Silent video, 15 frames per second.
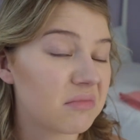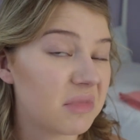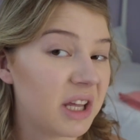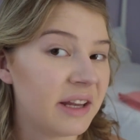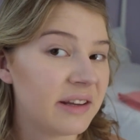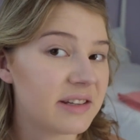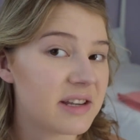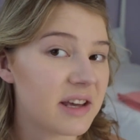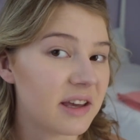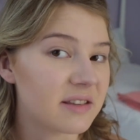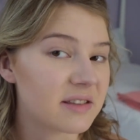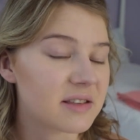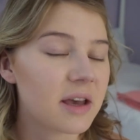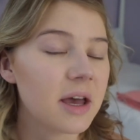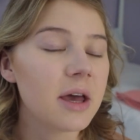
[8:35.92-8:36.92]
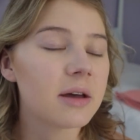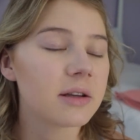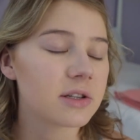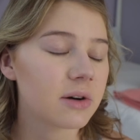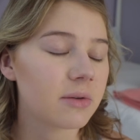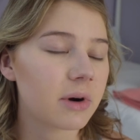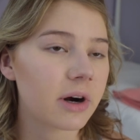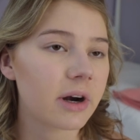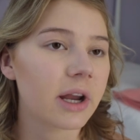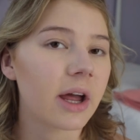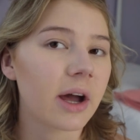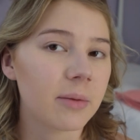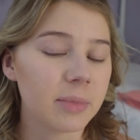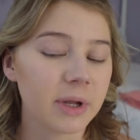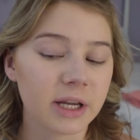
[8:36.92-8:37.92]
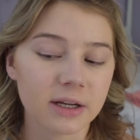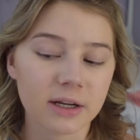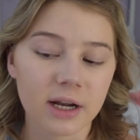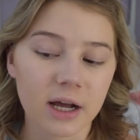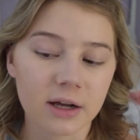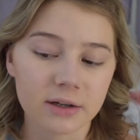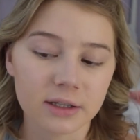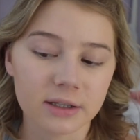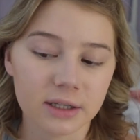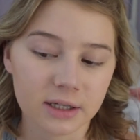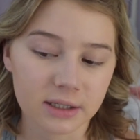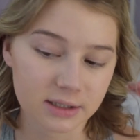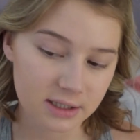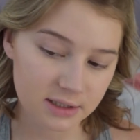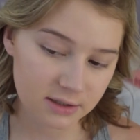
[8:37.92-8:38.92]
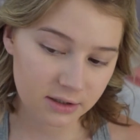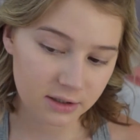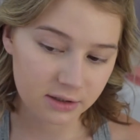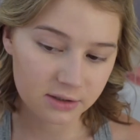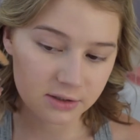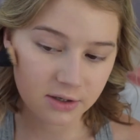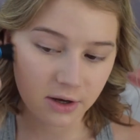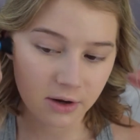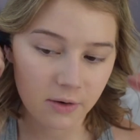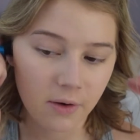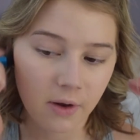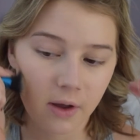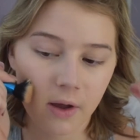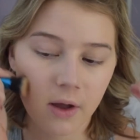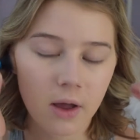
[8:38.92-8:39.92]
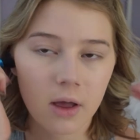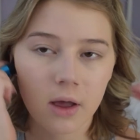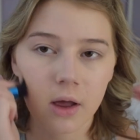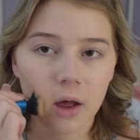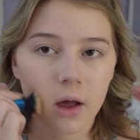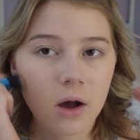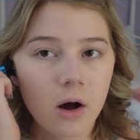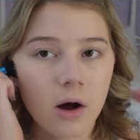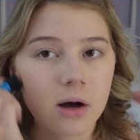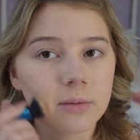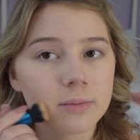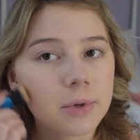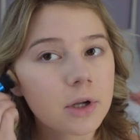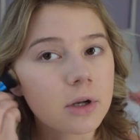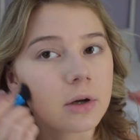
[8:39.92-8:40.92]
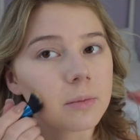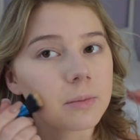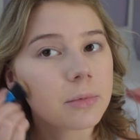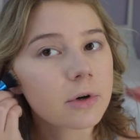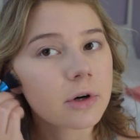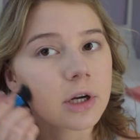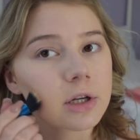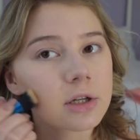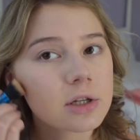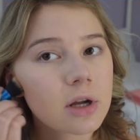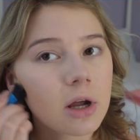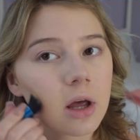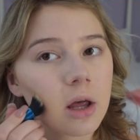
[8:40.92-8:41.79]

intense. Don't worry, I blend it out and then it doesn't look so Oompa Loompa-ish.